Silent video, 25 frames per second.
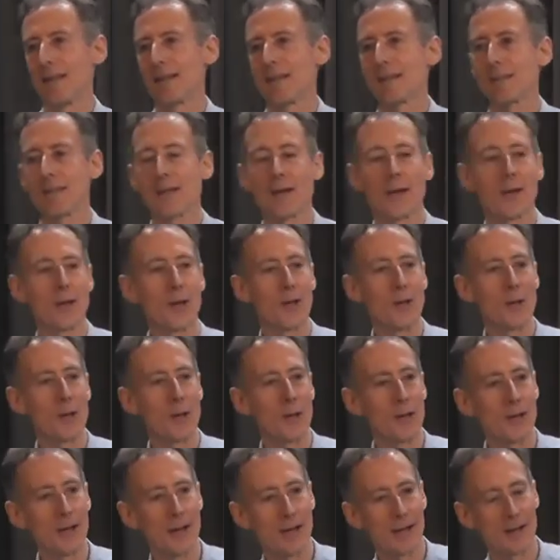
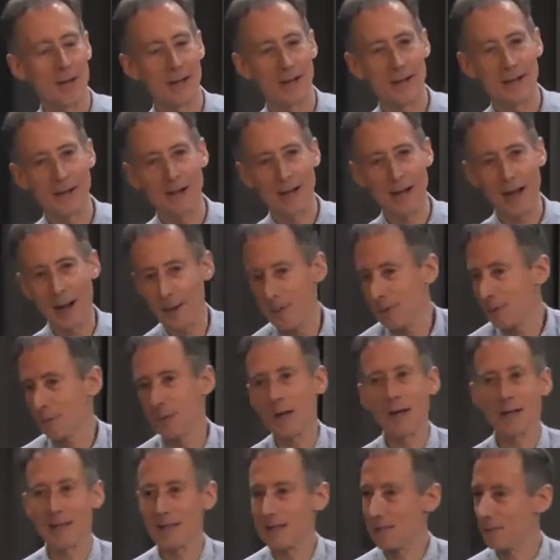So I was
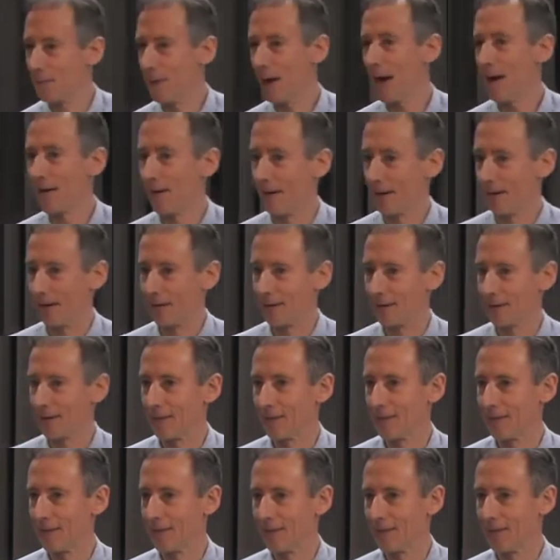quite despairing
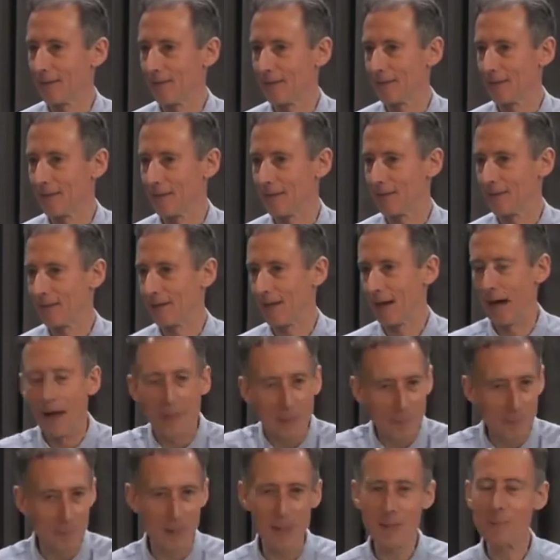that
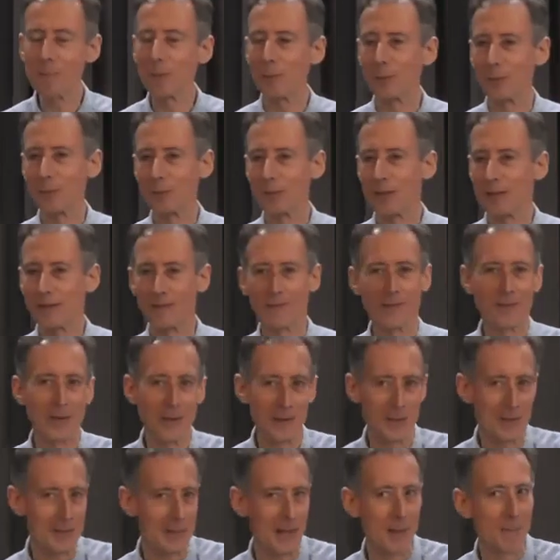other people didn't
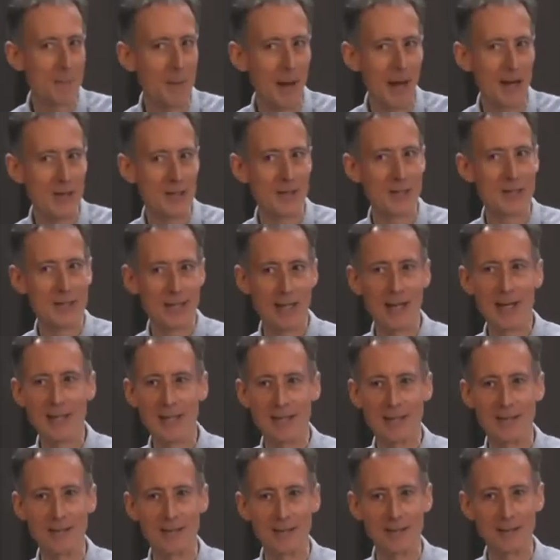feel the same passion as I
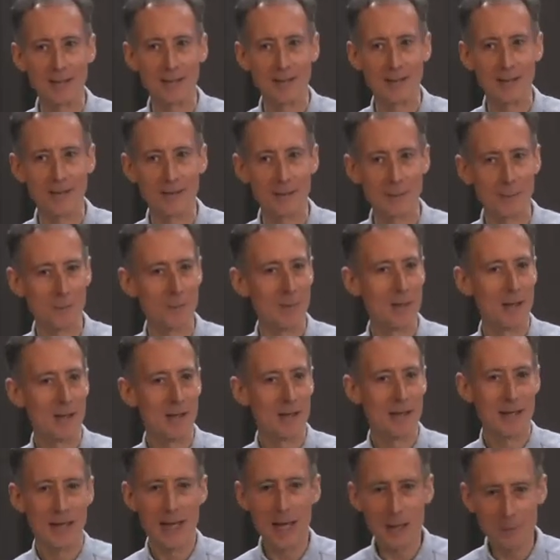did. That
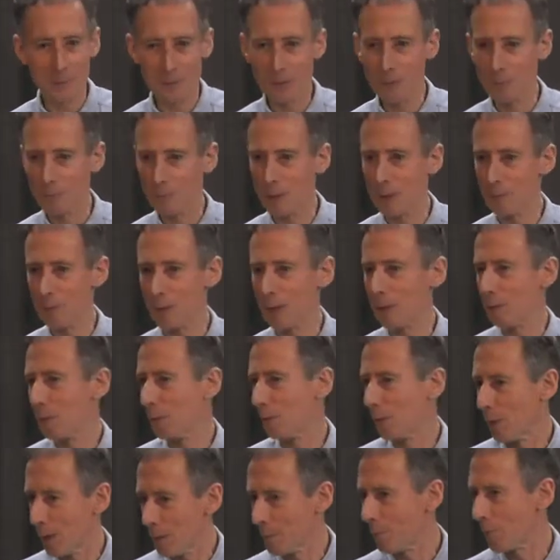here we could
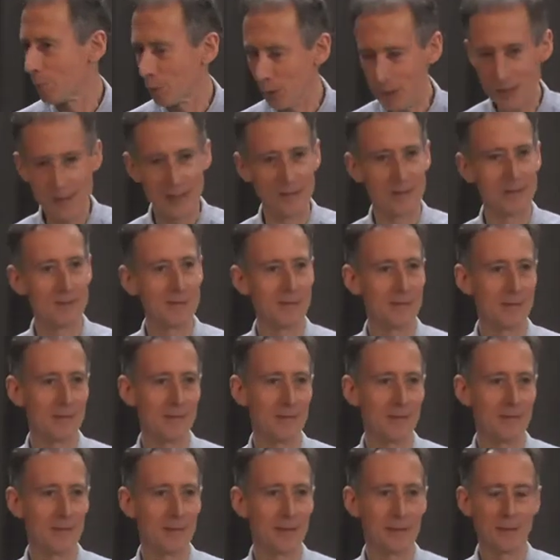be put in prison.
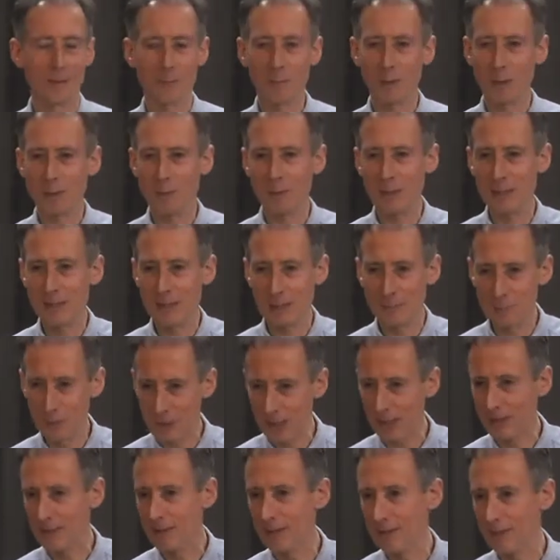We could be
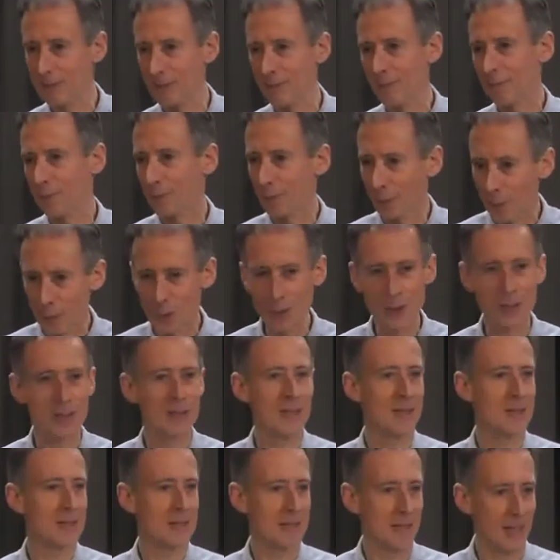subjected to
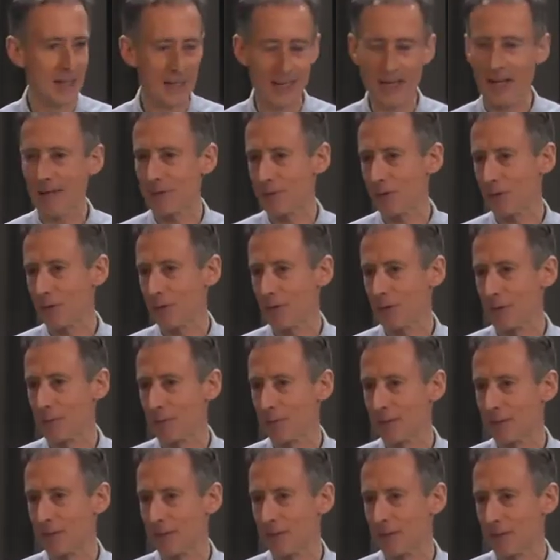forced psychiatric
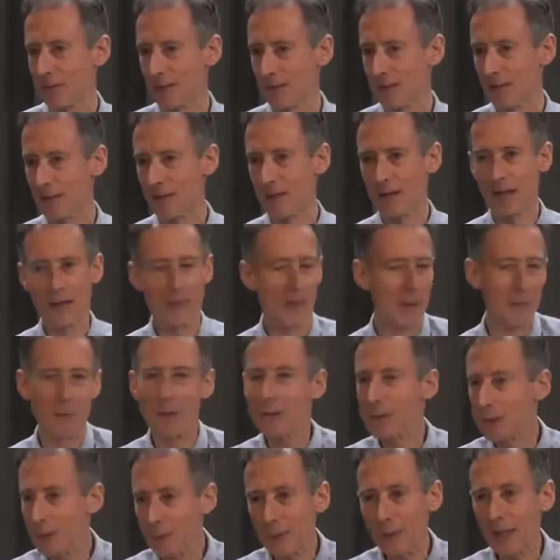treatment. And they
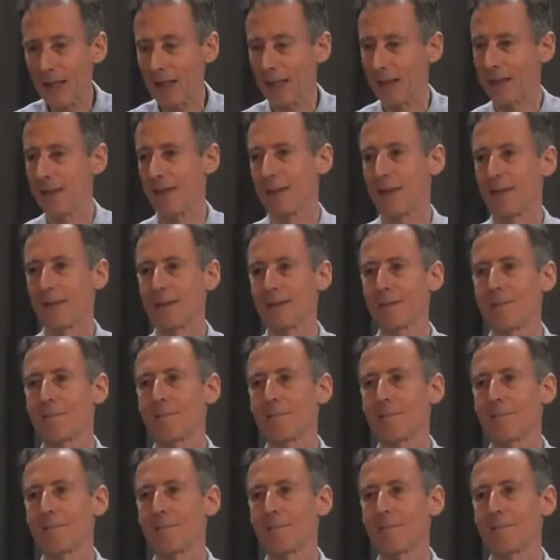weren't doing anything.